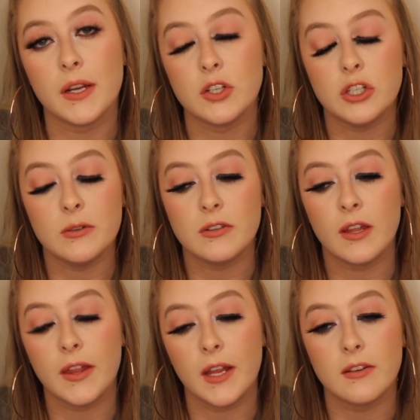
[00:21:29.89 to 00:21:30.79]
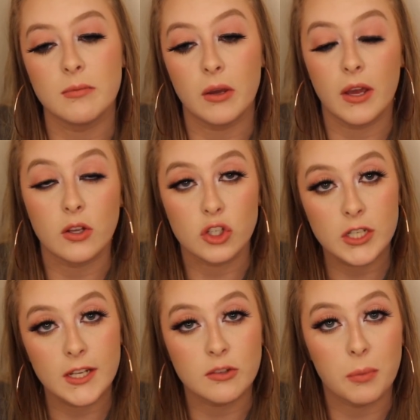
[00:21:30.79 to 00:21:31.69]
and she was telling us about how
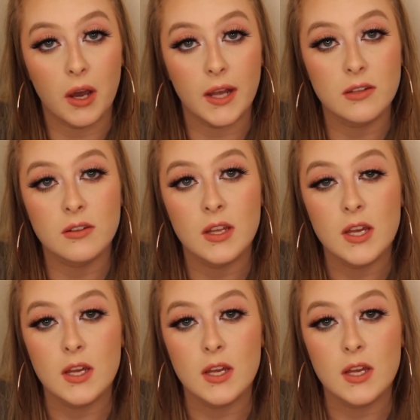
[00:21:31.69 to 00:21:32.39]
she has POTS.